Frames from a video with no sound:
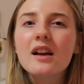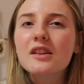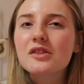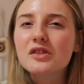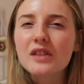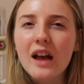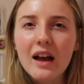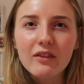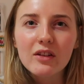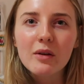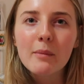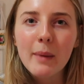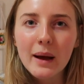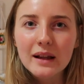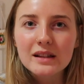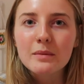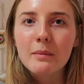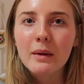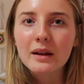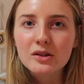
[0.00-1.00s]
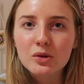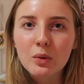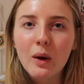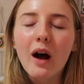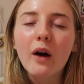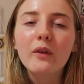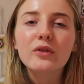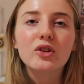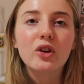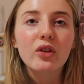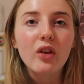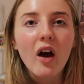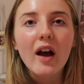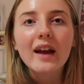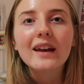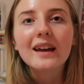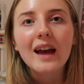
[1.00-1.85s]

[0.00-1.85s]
just having a better mental health so that I